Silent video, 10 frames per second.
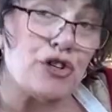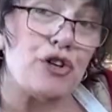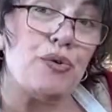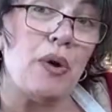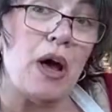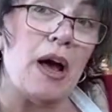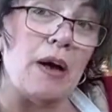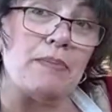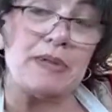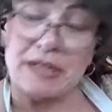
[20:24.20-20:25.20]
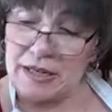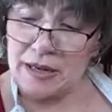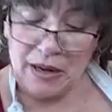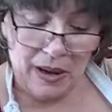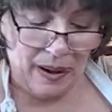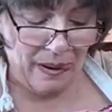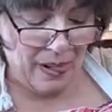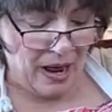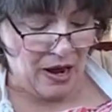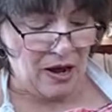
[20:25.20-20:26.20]
2 cups
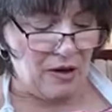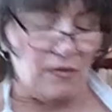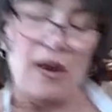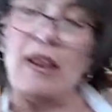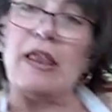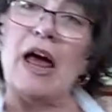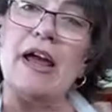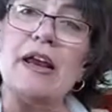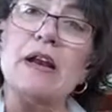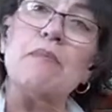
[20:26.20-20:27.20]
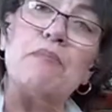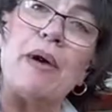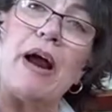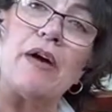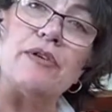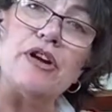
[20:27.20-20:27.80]
of light brown